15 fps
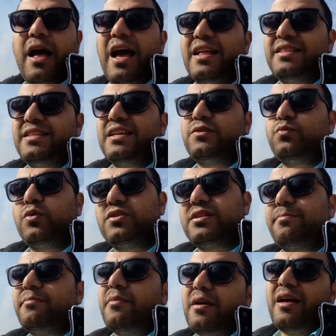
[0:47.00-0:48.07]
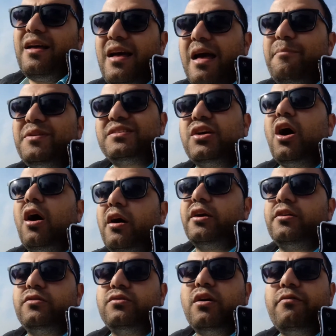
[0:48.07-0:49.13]
and that was a bit
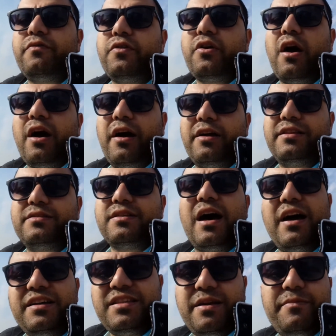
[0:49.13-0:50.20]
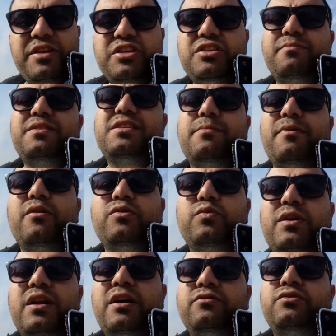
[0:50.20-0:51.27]
high, not very high. The high dam in Egypt is about
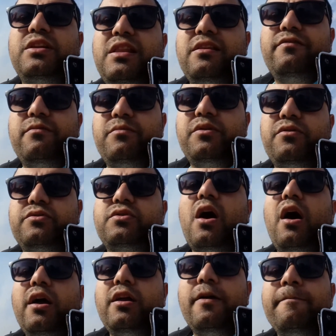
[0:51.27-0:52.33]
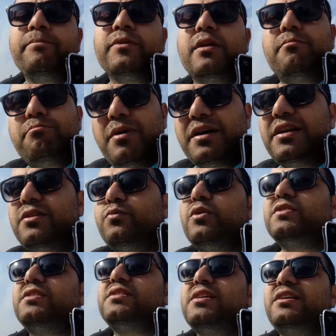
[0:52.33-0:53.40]
111 meters high, but it
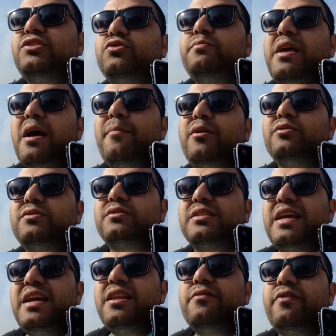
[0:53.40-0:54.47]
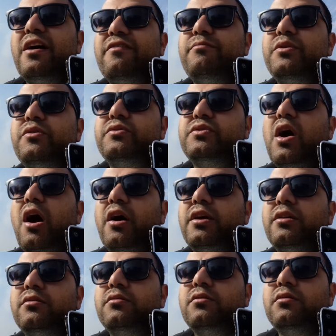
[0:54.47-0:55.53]
was designed to be about 85 meters
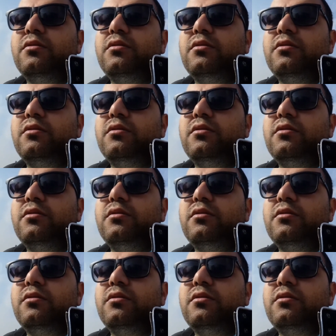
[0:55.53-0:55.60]
high.